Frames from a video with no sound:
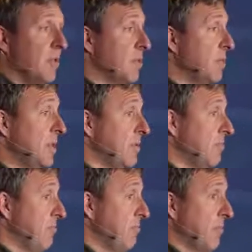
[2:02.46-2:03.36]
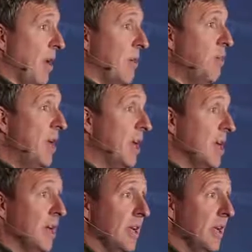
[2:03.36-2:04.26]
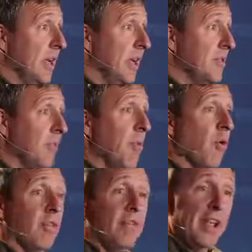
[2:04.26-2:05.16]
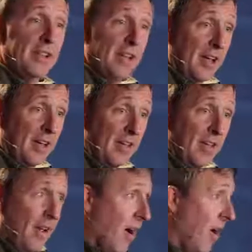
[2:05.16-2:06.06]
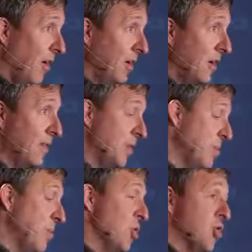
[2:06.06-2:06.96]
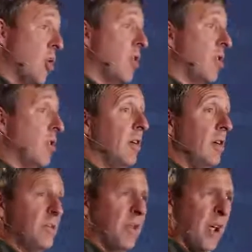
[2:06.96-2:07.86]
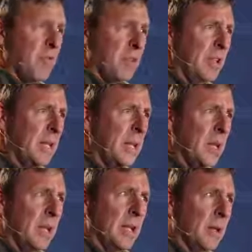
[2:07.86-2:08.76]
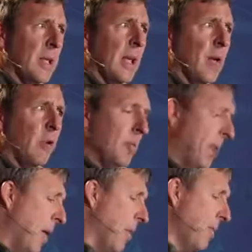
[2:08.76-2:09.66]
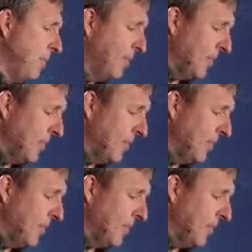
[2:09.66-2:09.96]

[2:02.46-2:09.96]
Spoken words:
there's a reason. I'm weak. It's a moral failing. All I need to do is push harder. So I got really good at looking at willpower.